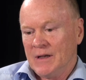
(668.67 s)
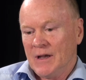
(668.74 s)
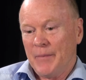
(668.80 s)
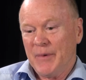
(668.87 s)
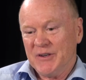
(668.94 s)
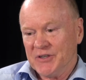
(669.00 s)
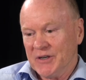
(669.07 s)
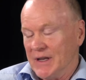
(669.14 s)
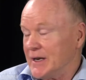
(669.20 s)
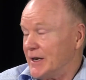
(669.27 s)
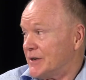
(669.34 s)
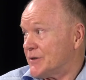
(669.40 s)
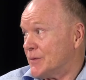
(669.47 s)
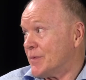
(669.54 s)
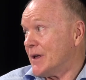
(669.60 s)
I mean,
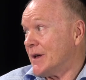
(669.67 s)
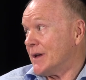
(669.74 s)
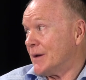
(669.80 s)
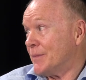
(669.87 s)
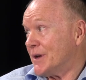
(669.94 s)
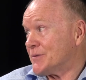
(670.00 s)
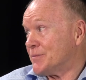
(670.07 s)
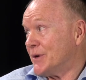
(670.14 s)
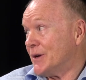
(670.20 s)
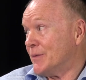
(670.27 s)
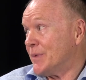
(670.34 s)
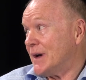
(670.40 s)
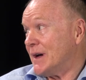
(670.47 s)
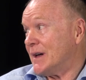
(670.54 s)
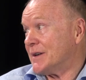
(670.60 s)
genetics are playing a much bigger
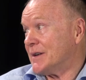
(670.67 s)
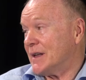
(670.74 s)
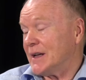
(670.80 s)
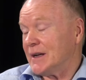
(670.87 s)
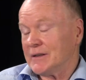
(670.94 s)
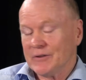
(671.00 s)
part now,